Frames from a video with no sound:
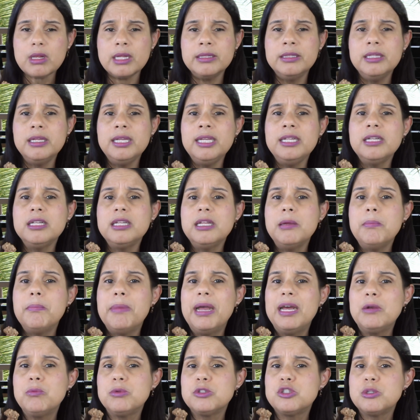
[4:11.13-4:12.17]
The internet
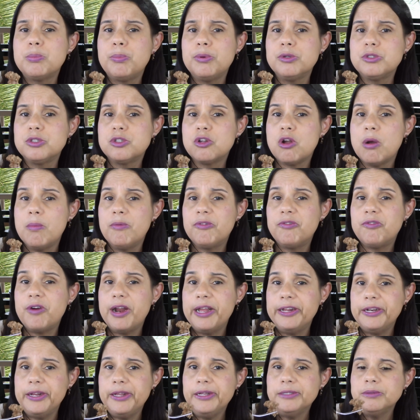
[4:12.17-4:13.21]
man was supposed to come
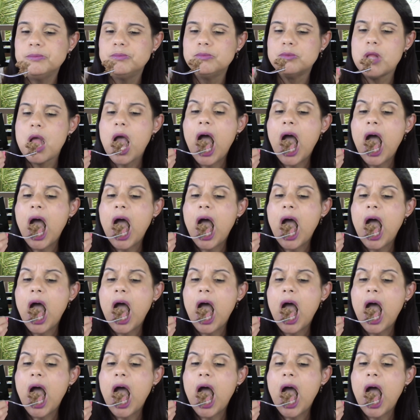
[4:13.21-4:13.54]
Friday